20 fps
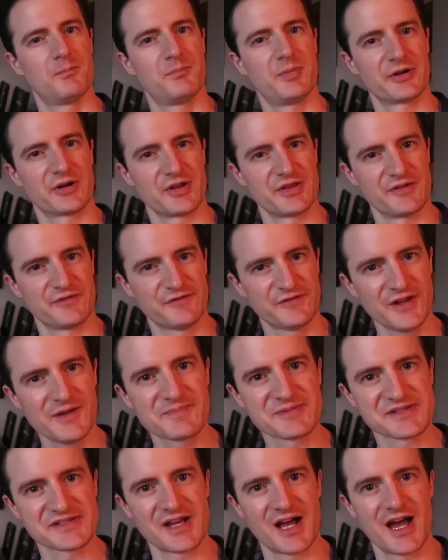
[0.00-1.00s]
But on the
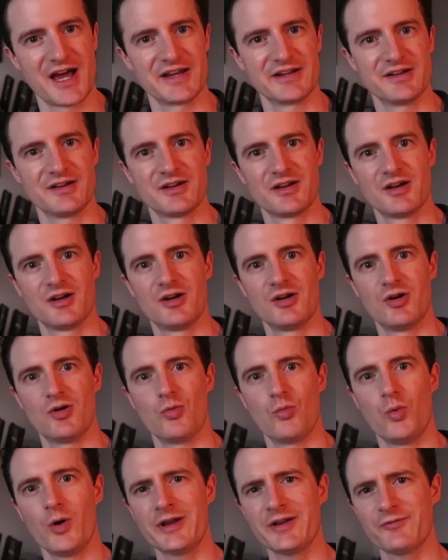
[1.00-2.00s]
flip side,
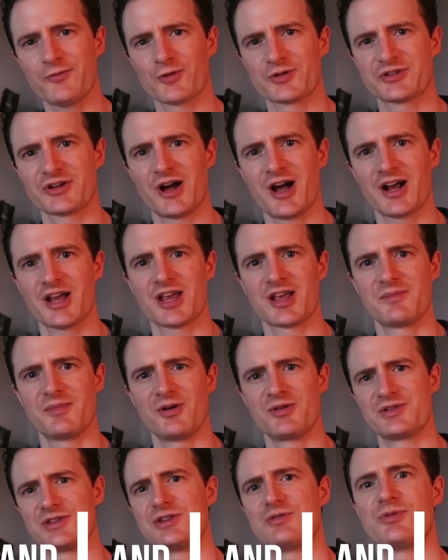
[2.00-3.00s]
what if we're talking
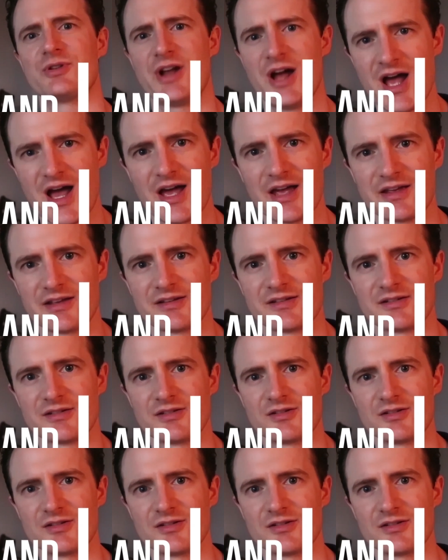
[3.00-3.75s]
about you and I?